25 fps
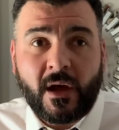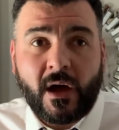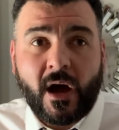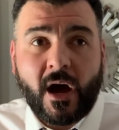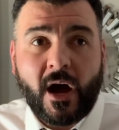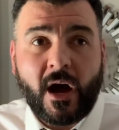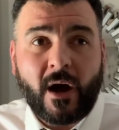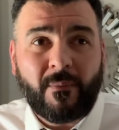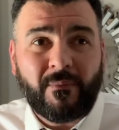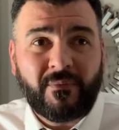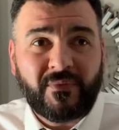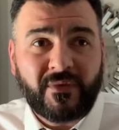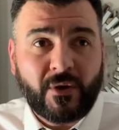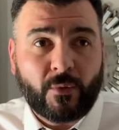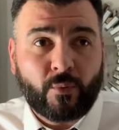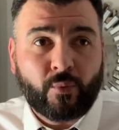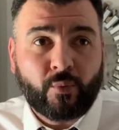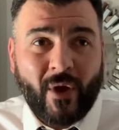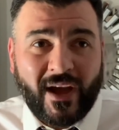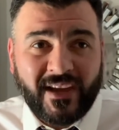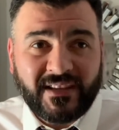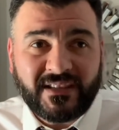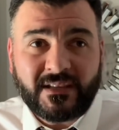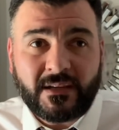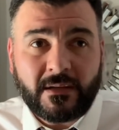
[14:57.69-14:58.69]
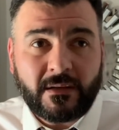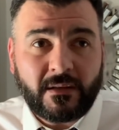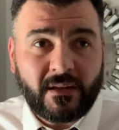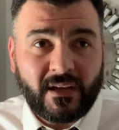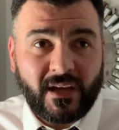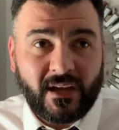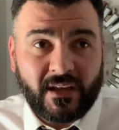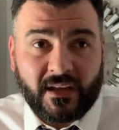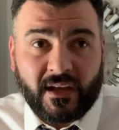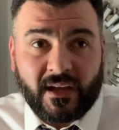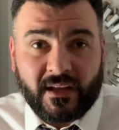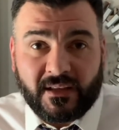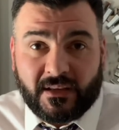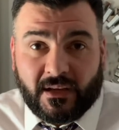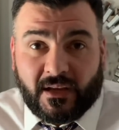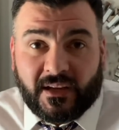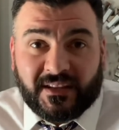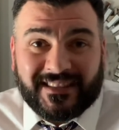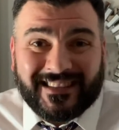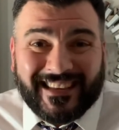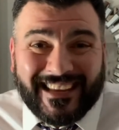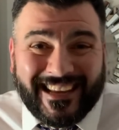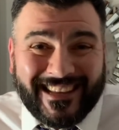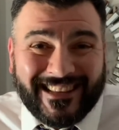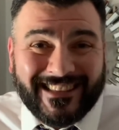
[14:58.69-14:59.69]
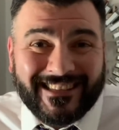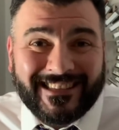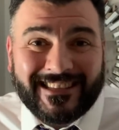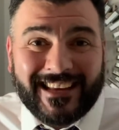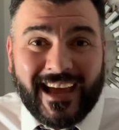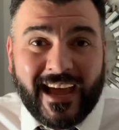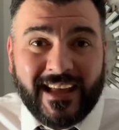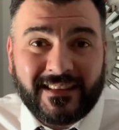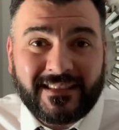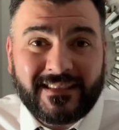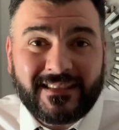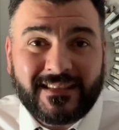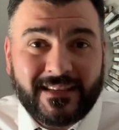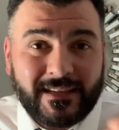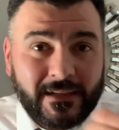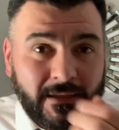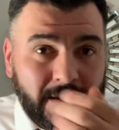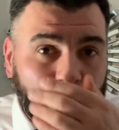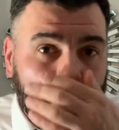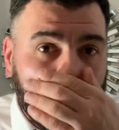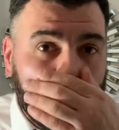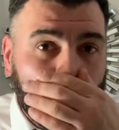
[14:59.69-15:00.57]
The resin, it's incense-y, you know.